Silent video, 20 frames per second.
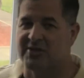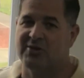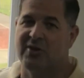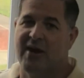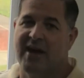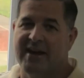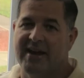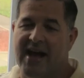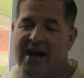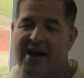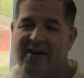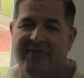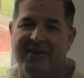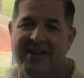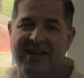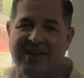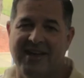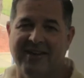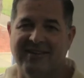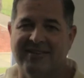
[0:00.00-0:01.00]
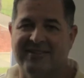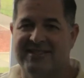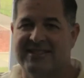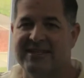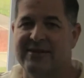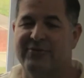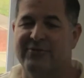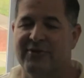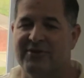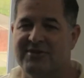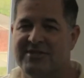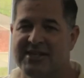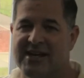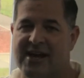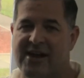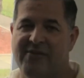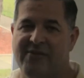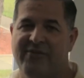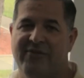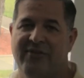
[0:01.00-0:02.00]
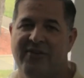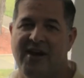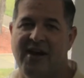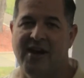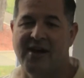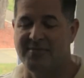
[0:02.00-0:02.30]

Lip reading: try it out and see for yourself